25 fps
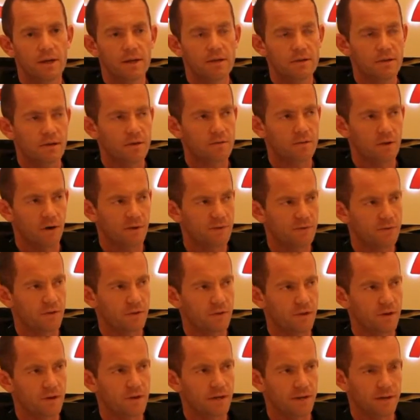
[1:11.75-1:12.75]
So often
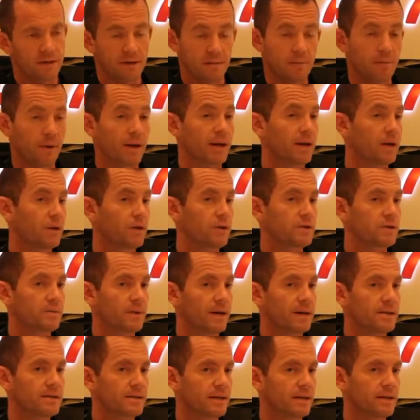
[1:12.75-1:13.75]
you can completely
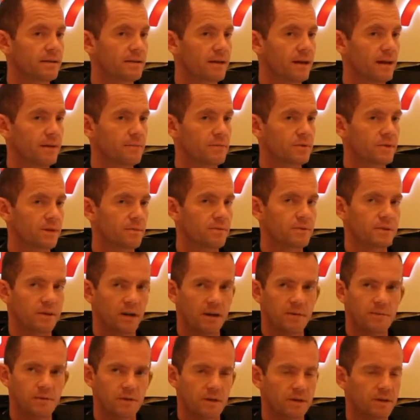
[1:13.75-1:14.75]
automate it.
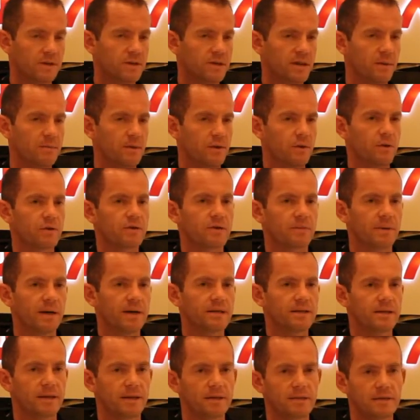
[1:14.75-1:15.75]
Sometimes you can
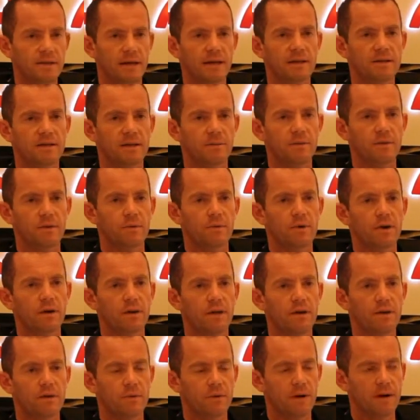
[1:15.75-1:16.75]
semi-automate it and take some of the
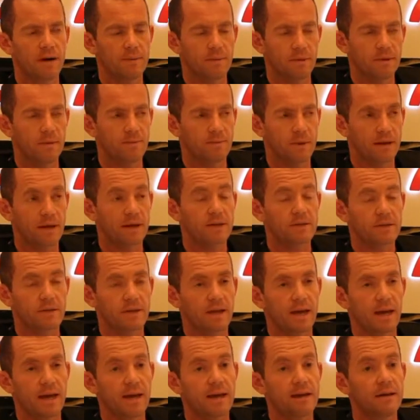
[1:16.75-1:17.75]
workload away. But the biggest
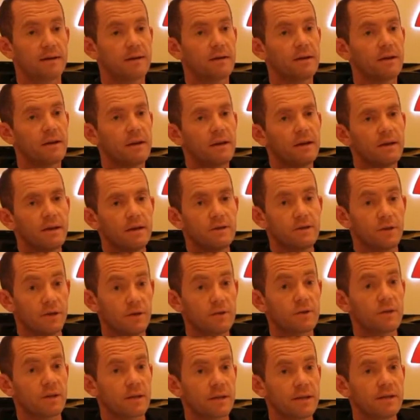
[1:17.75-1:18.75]
gain is
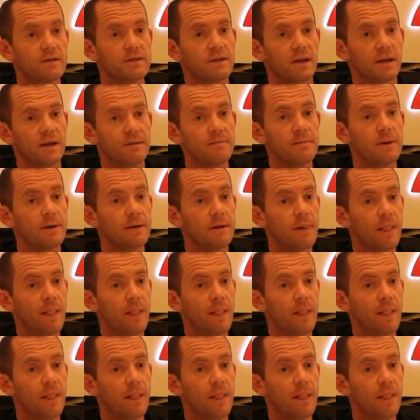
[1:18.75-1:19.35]
usually in time.